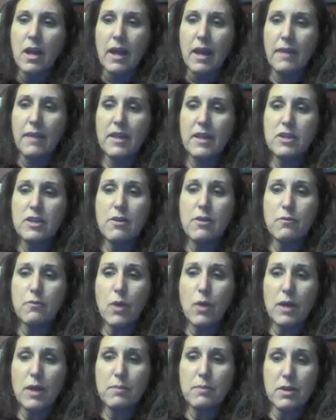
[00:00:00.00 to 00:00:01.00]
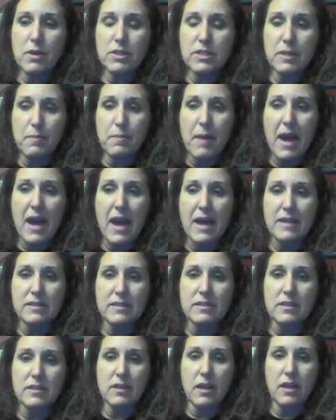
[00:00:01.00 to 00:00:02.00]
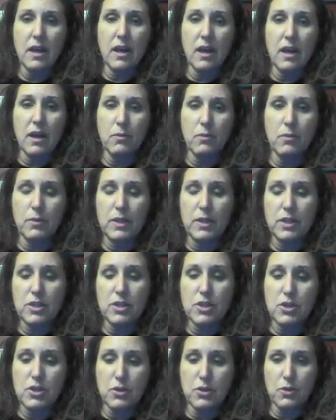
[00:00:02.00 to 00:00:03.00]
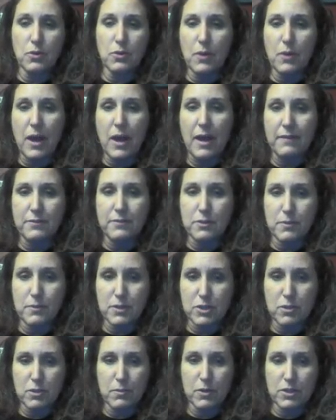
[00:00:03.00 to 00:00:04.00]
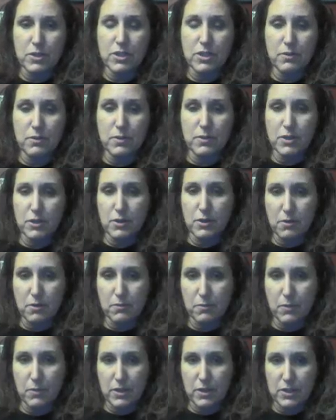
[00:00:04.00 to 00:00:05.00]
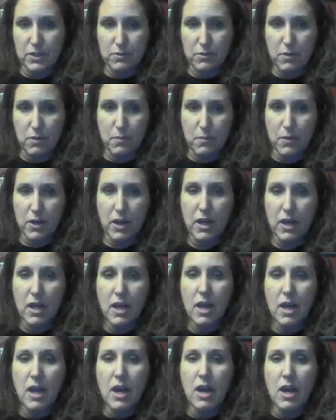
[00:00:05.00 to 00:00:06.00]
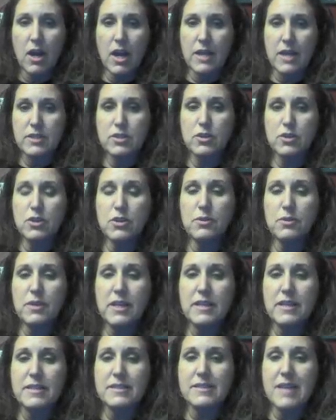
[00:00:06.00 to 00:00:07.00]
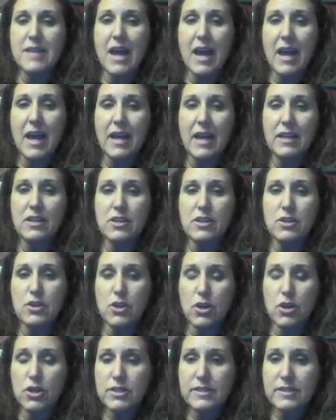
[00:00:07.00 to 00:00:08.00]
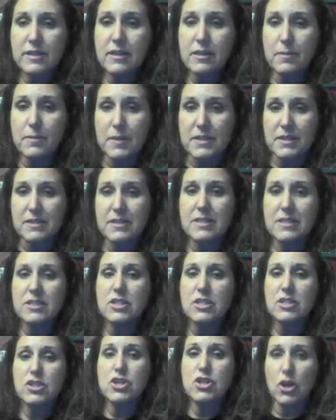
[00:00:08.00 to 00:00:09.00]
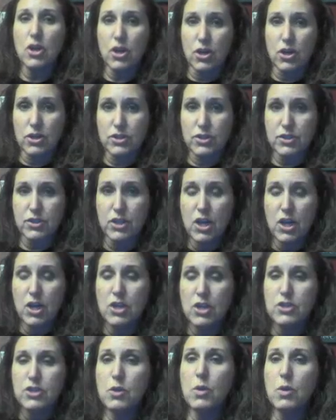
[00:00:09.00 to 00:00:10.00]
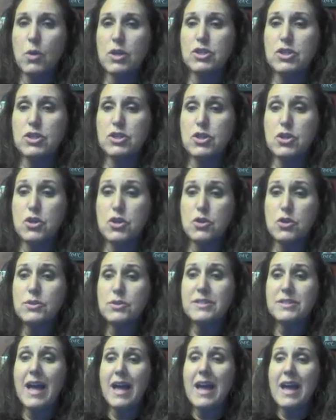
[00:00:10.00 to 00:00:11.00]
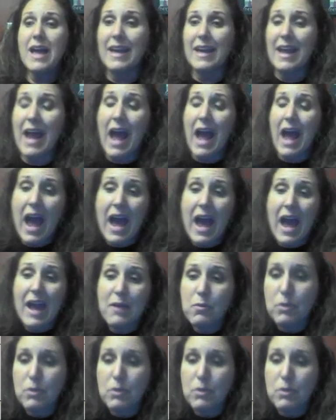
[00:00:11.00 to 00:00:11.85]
And then you have one mercy pass when you have too much homework to do and you don't want to do homework. All right, so you need to sign your syllabus. This is yours. So once you sign it, I